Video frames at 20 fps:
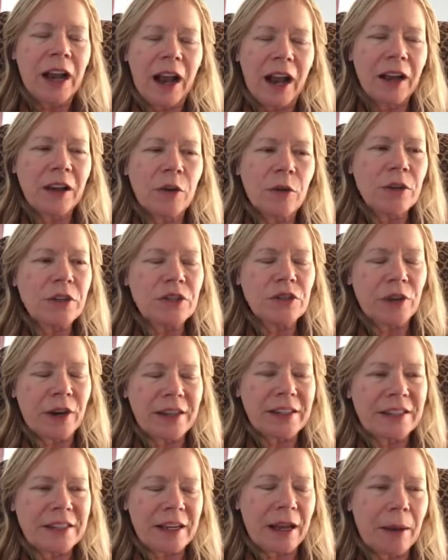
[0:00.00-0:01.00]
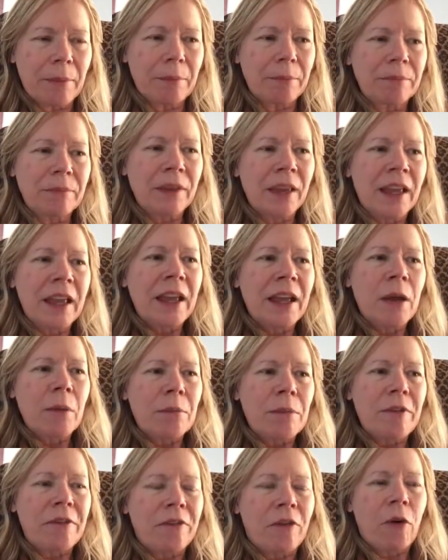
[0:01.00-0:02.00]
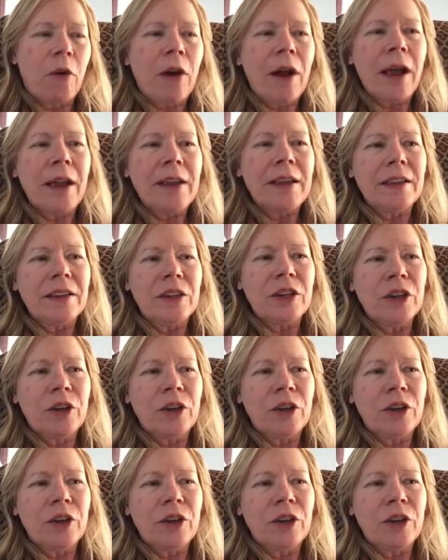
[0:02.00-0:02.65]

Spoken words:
I always dressed up. Before I,